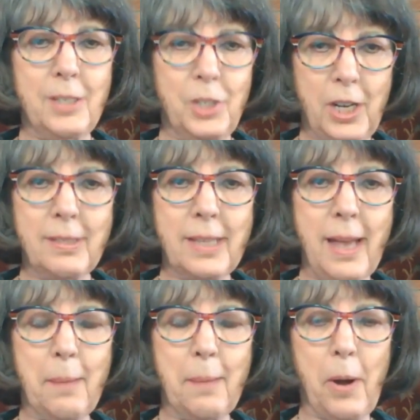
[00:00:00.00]
Just
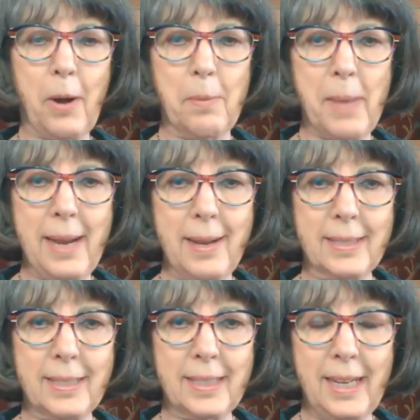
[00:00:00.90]
like
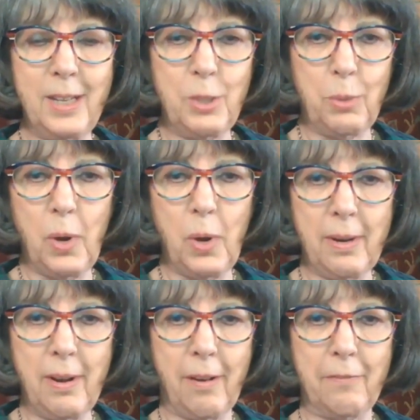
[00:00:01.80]
Bartimaeus, each
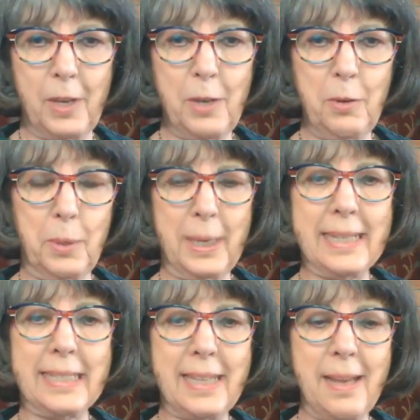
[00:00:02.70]
one of you
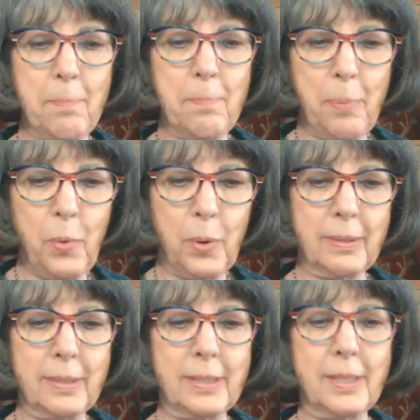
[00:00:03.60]
is
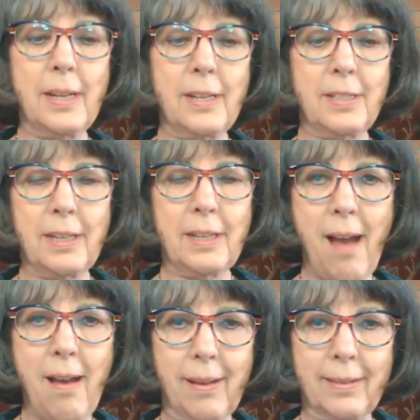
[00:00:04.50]
important to
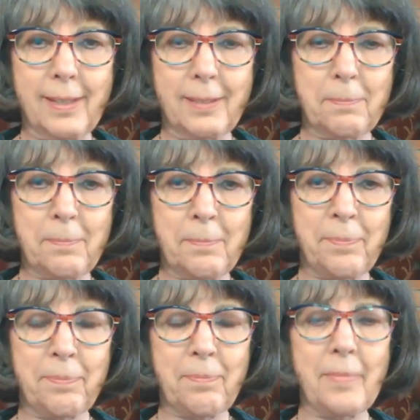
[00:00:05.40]
God.
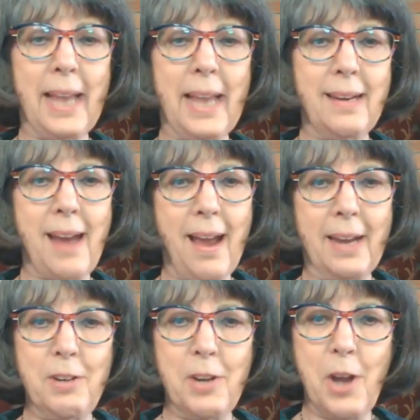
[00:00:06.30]
And
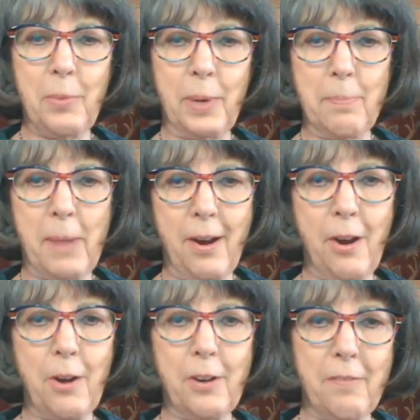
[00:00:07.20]
I know in my
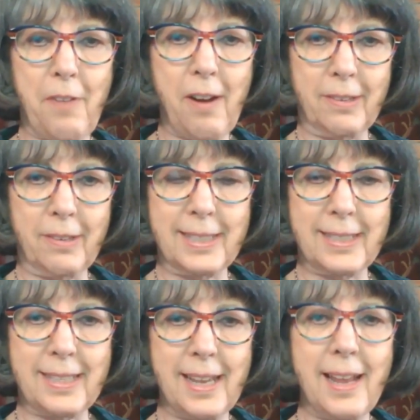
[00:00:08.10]
heart of
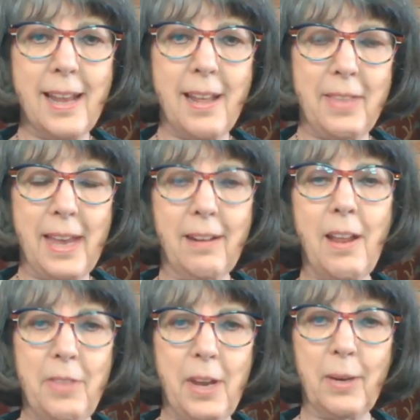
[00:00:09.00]
hearts
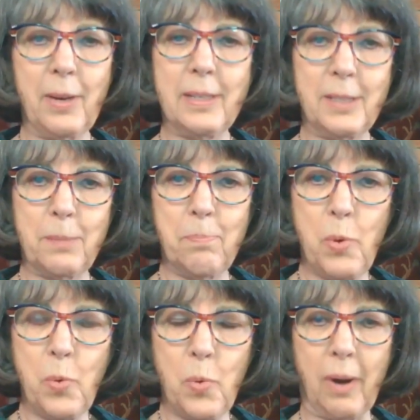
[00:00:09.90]
that there is
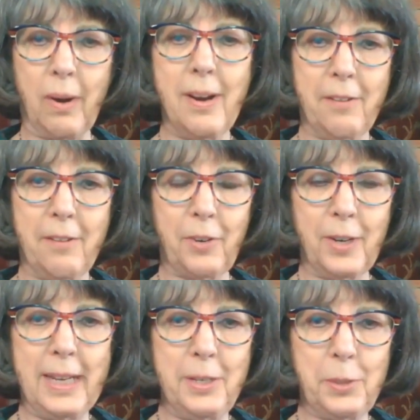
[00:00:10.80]
more
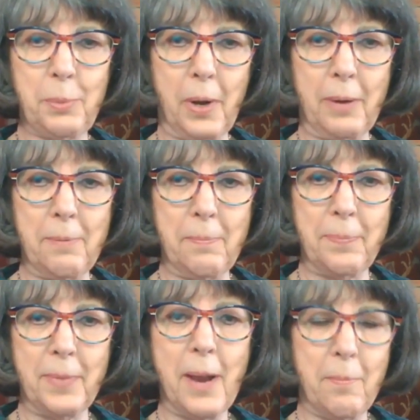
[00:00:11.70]
for each one,
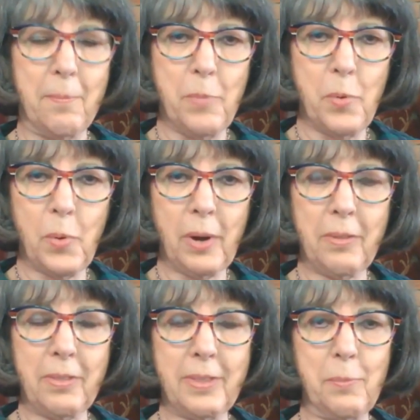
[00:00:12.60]

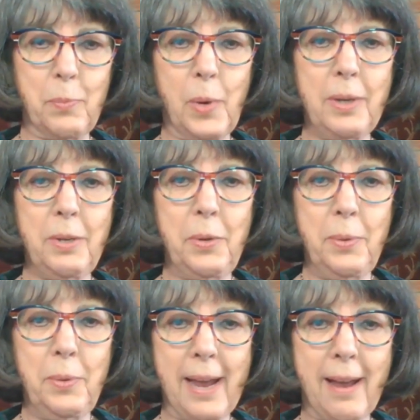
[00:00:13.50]
more than what
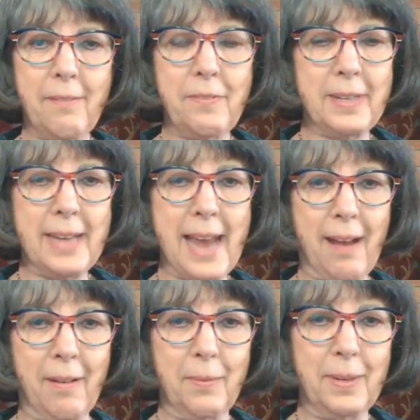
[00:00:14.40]
you have
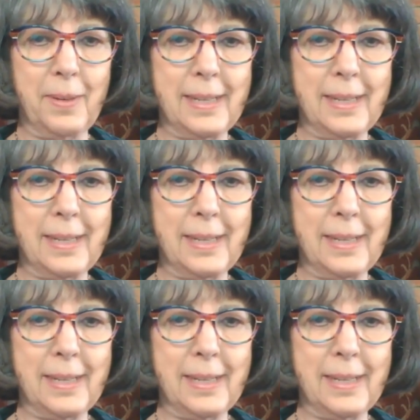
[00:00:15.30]
now.